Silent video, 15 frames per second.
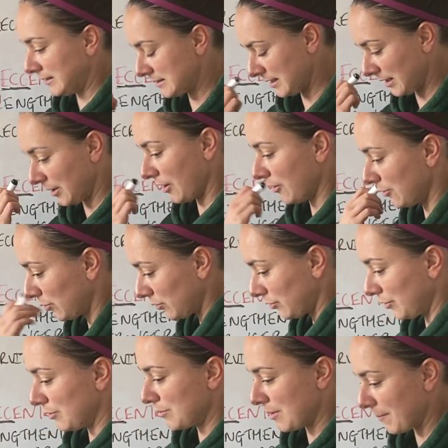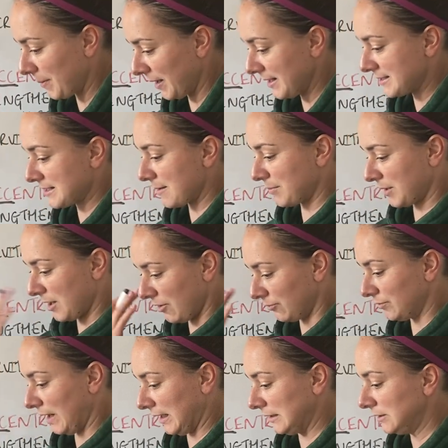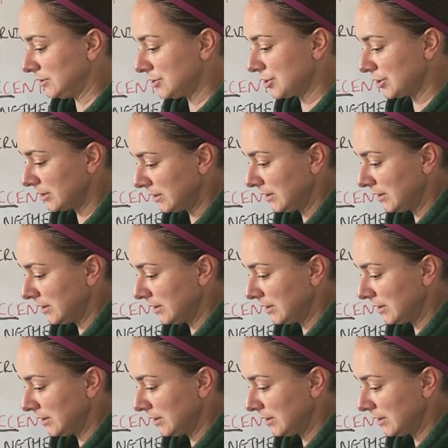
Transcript: and go through the bicep curl range,